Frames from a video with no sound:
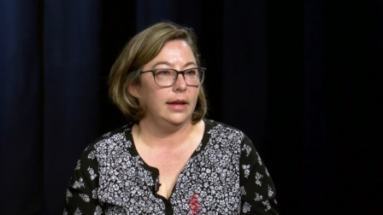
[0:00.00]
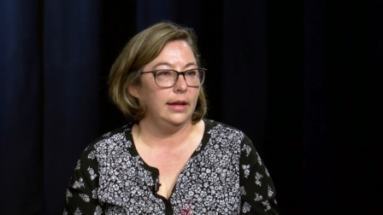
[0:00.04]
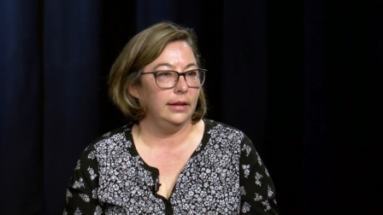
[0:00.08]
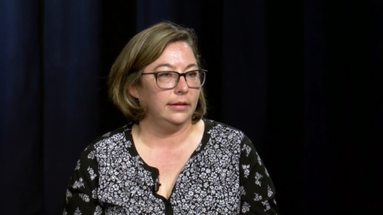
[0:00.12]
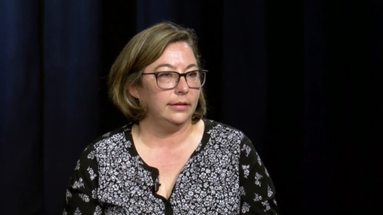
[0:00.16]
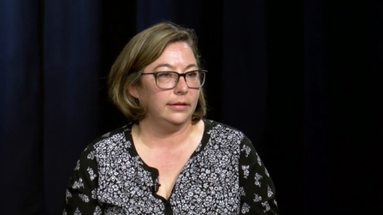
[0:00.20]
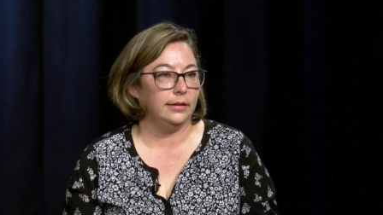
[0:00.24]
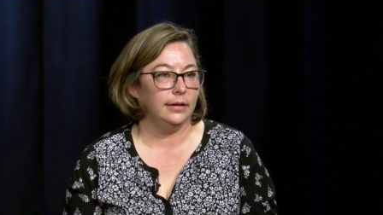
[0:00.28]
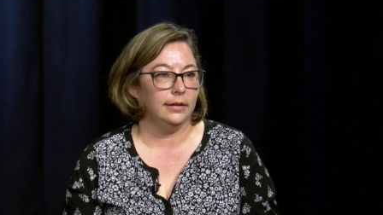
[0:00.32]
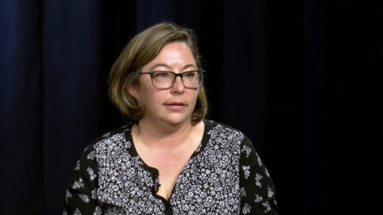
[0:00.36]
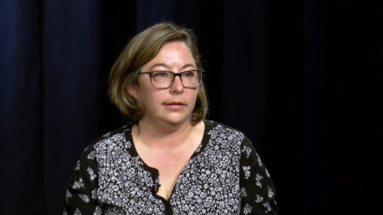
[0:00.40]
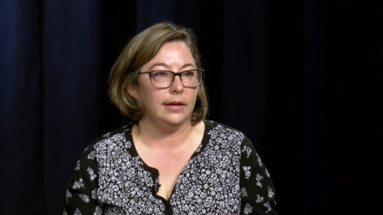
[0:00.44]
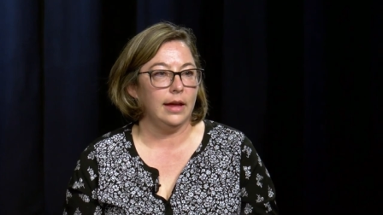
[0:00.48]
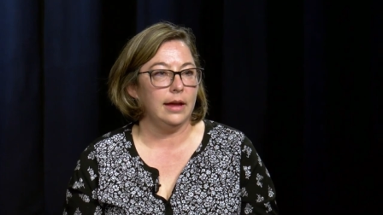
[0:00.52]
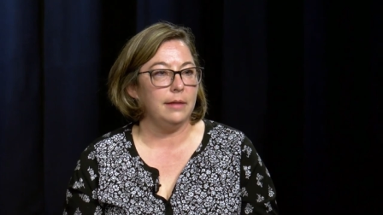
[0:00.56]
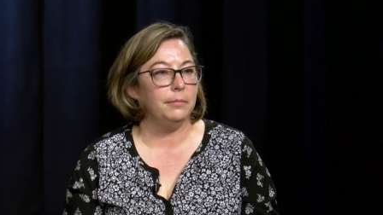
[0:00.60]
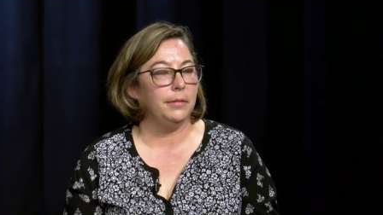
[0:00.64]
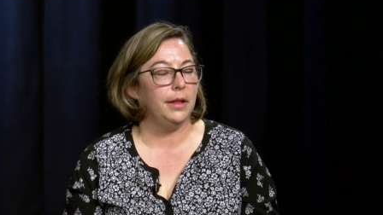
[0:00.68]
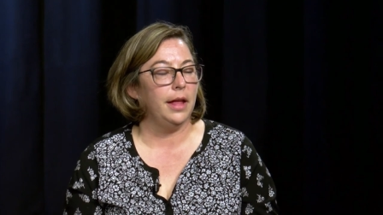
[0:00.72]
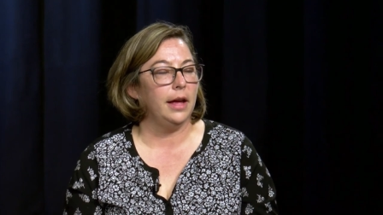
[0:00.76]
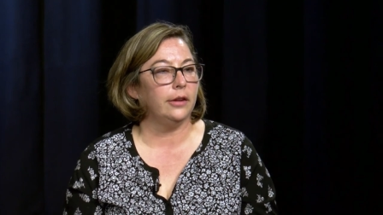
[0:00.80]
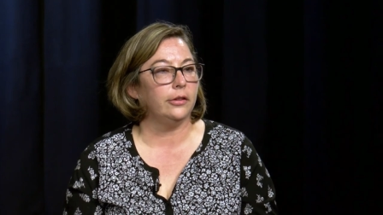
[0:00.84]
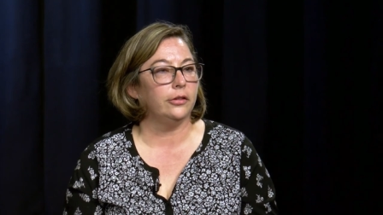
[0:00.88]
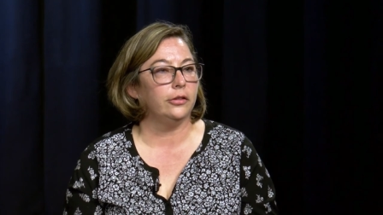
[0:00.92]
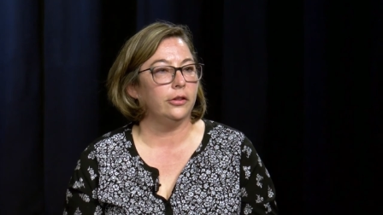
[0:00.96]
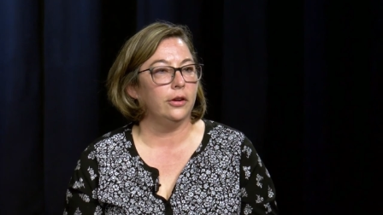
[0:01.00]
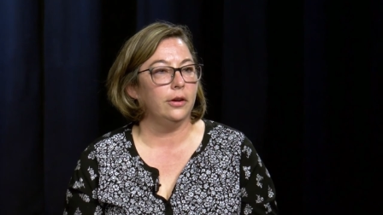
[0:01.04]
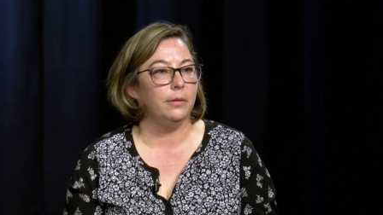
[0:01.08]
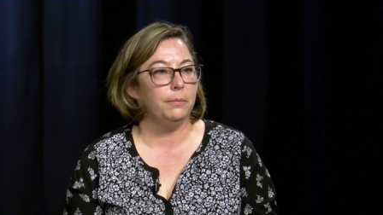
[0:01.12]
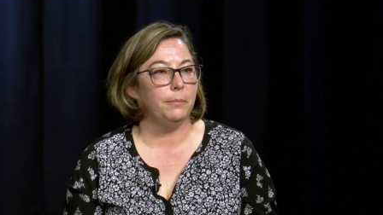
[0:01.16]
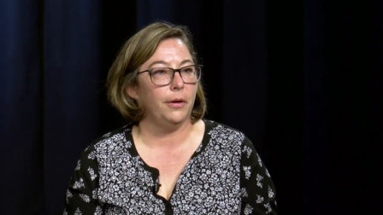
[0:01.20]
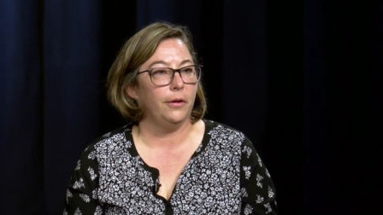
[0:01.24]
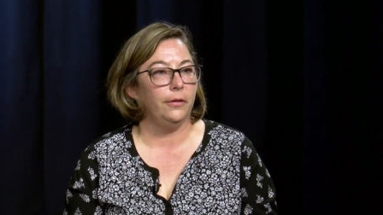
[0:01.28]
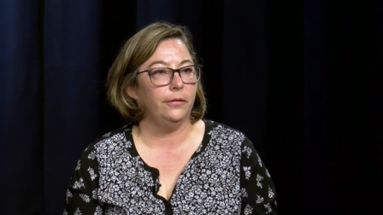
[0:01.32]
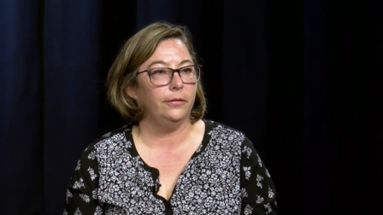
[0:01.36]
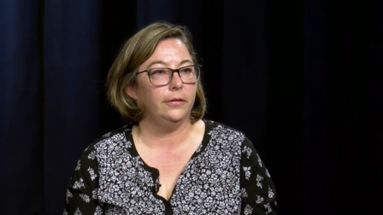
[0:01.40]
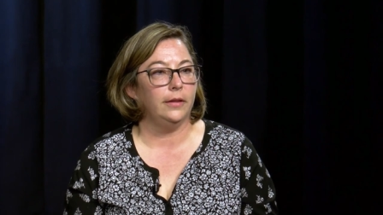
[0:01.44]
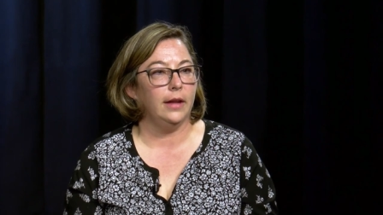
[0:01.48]
It's the same lecture
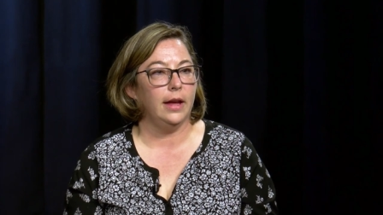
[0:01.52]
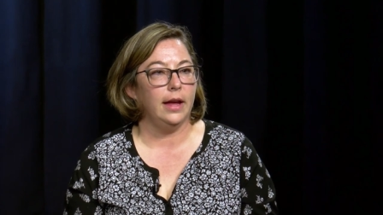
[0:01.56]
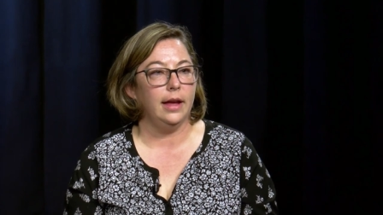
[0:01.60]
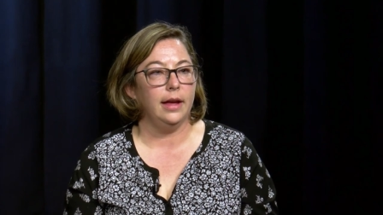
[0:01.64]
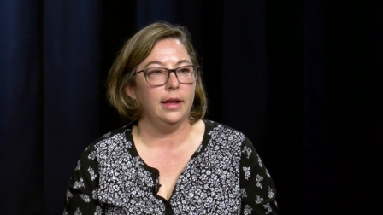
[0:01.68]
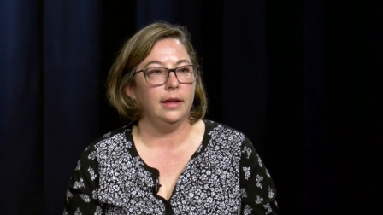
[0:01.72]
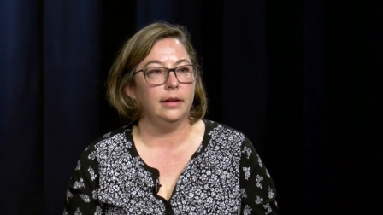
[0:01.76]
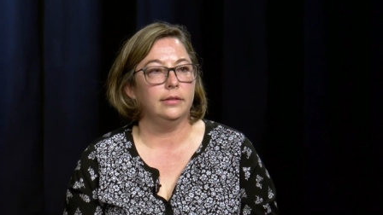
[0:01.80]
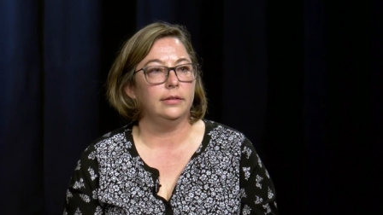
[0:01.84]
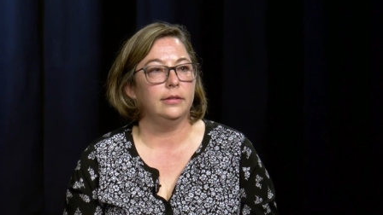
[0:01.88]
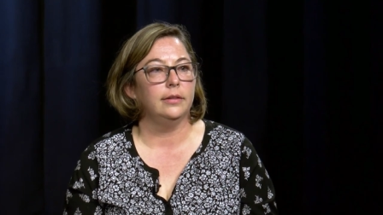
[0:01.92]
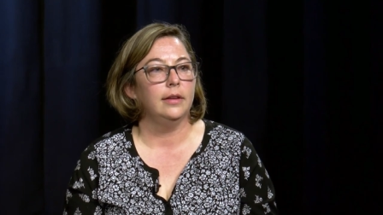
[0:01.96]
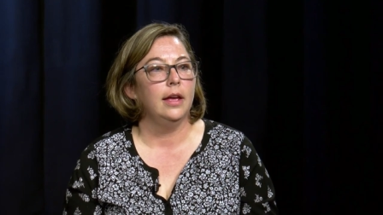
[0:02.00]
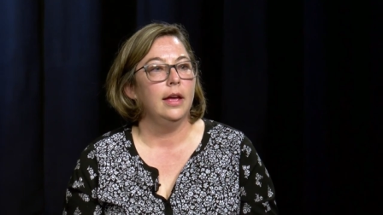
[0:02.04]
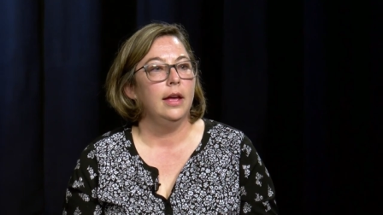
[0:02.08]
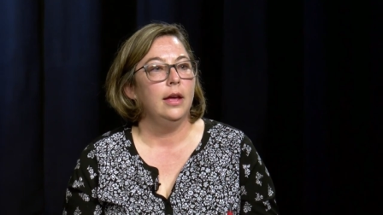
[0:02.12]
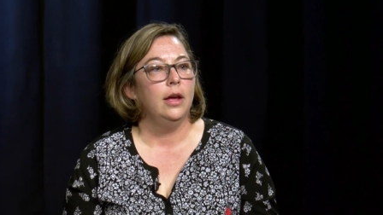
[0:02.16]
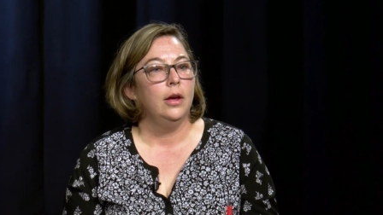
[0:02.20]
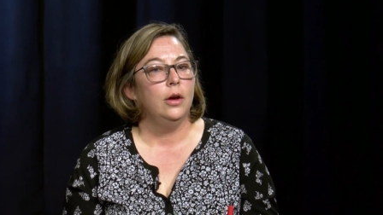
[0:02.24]
both days